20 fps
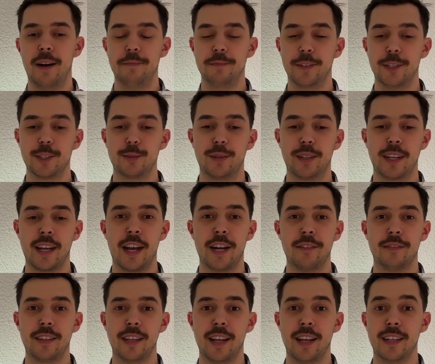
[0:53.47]
Those were kind
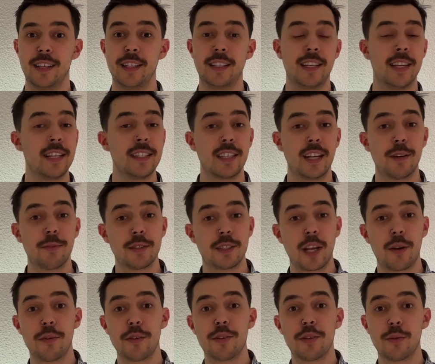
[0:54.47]
of the thing that I was
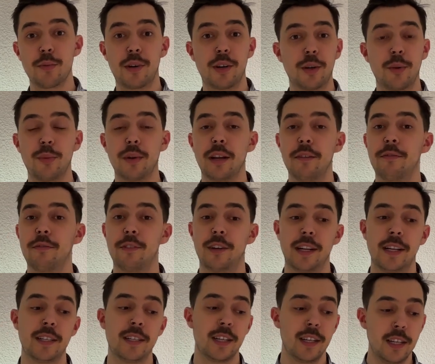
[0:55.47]
going to work with,
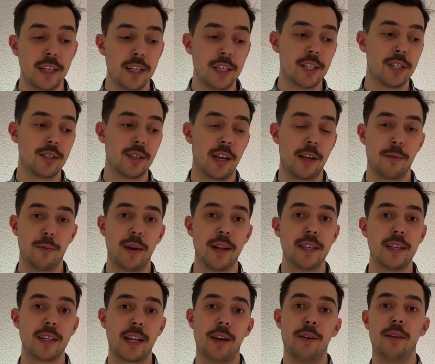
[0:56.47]
right? So I
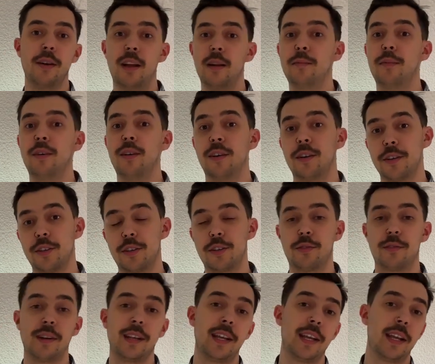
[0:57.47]
went out and bought
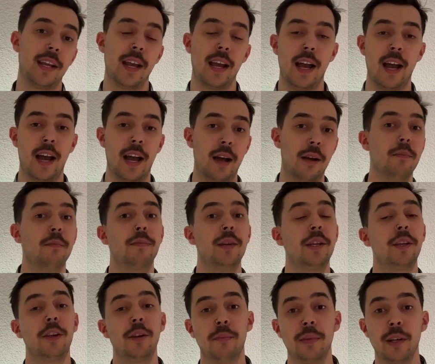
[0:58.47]
3
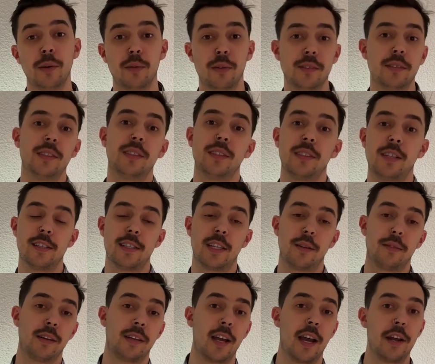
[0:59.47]
BQB ones they
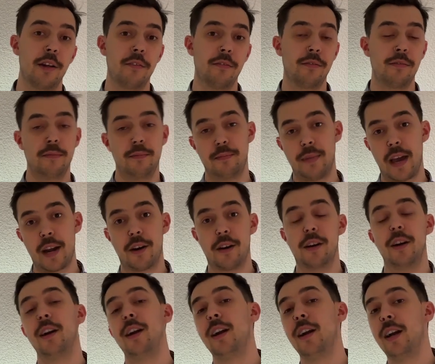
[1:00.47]
were kind of better
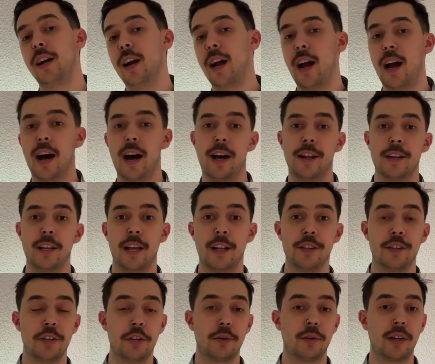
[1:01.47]

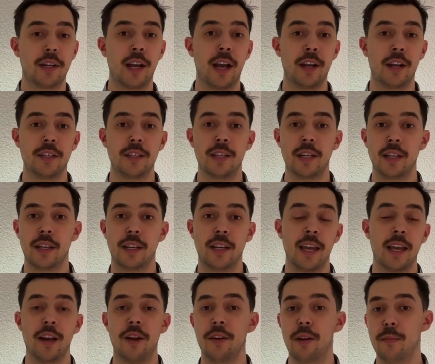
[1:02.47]
and newer kind of
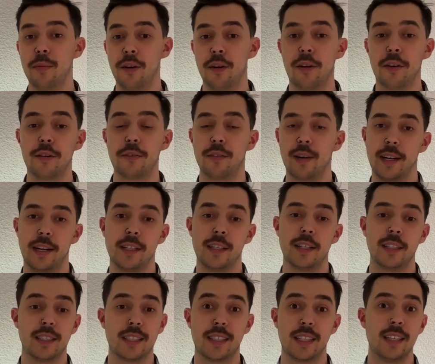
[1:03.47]
kid on the block, right?
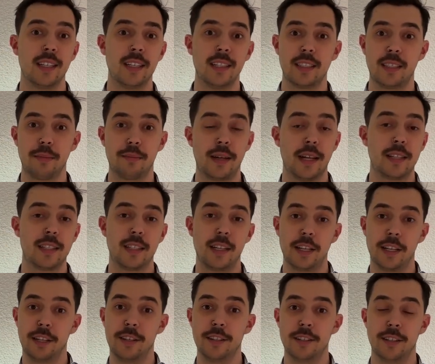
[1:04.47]
Still the bed
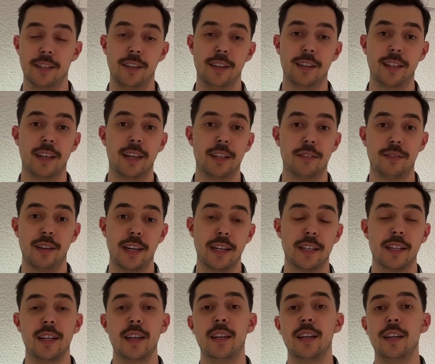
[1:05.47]
slingers and all that, right?
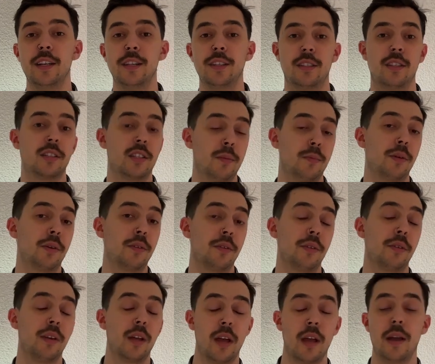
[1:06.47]
So
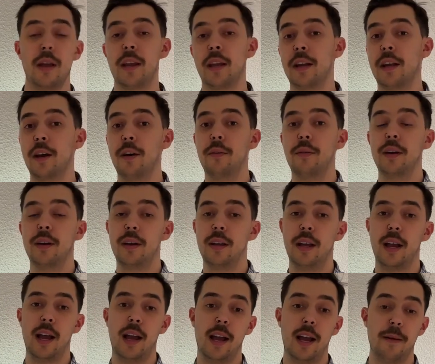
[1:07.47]
typical,
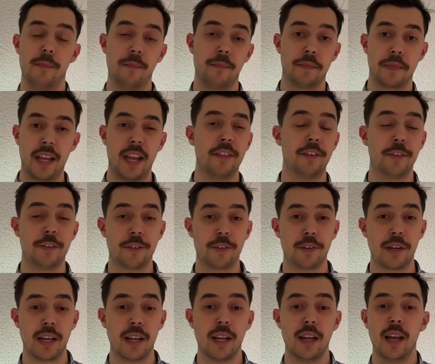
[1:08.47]
Ender
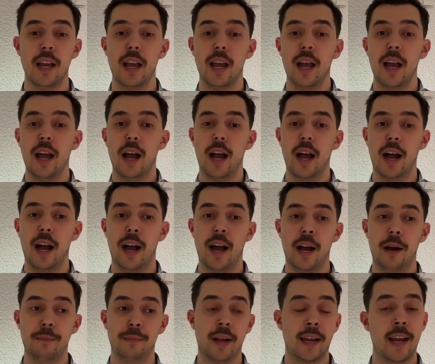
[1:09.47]
3.
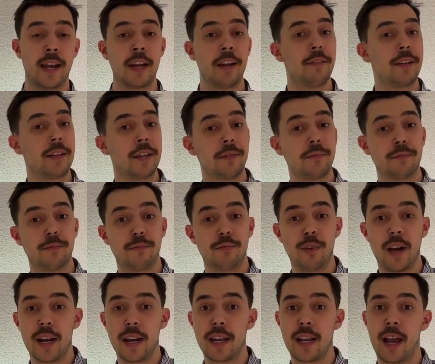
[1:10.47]
I had everything
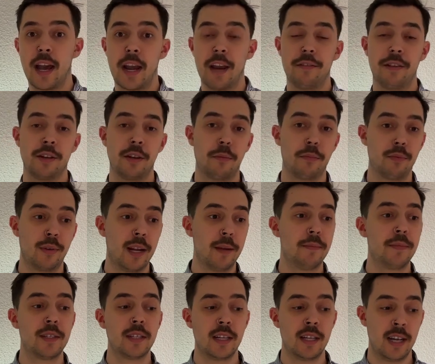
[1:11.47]
ready, I had everything
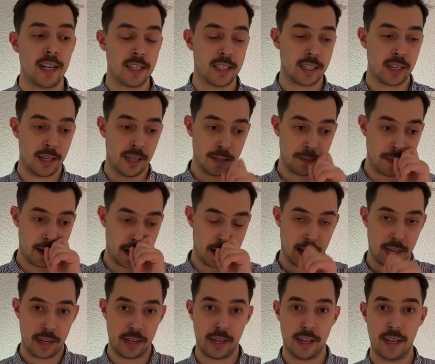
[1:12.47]
prepped. I started
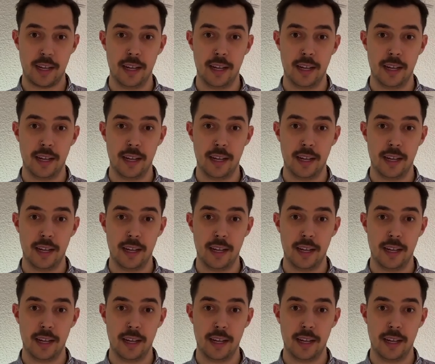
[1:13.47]
making